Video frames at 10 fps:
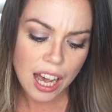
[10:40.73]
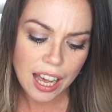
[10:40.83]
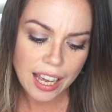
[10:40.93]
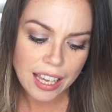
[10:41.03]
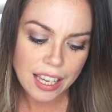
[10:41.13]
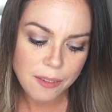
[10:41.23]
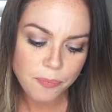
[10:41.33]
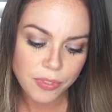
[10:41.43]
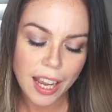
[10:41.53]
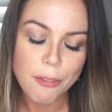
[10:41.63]
I
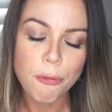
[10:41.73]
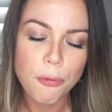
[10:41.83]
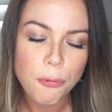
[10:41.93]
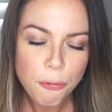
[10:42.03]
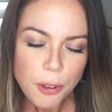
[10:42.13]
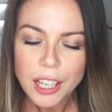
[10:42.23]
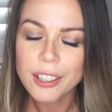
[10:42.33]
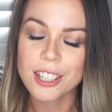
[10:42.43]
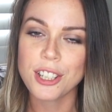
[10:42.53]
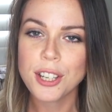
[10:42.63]

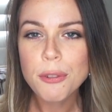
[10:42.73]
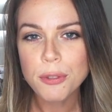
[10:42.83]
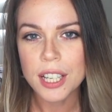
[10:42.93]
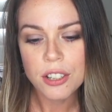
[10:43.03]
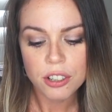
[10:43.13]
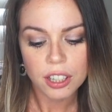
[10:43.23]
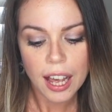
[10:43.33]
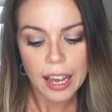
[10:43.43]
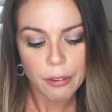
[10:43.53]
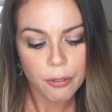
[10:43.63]
feel the shift in your
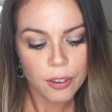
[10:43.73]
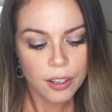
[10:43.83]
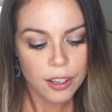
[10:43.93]
life.